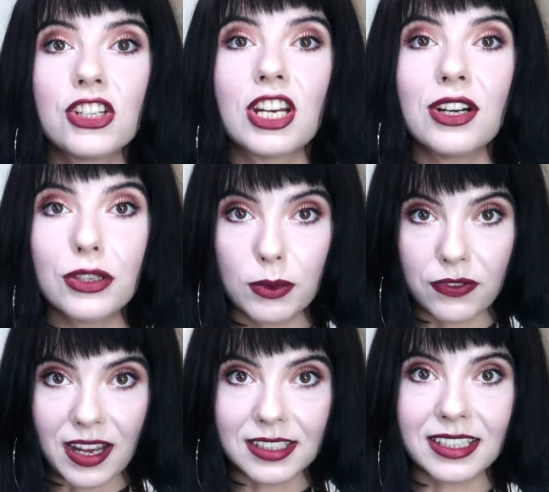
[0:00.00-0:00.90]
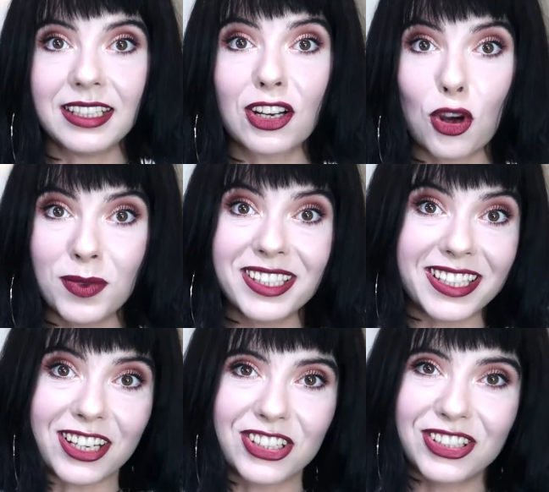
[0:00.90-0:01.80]
share it with us in the comment
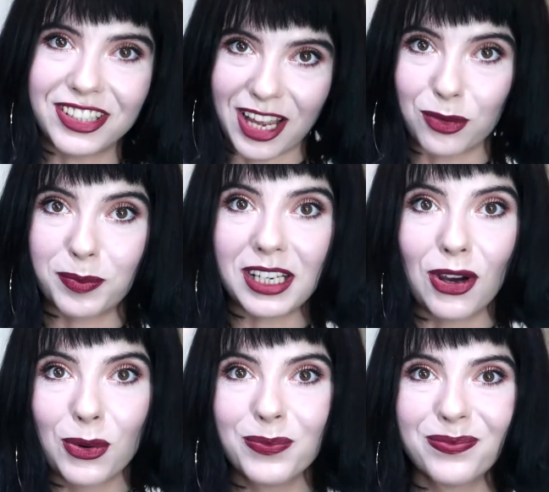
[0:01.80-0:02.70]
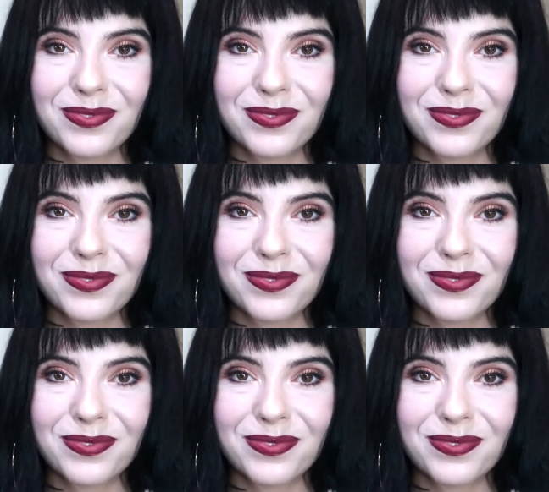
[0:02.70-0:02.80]
section down below.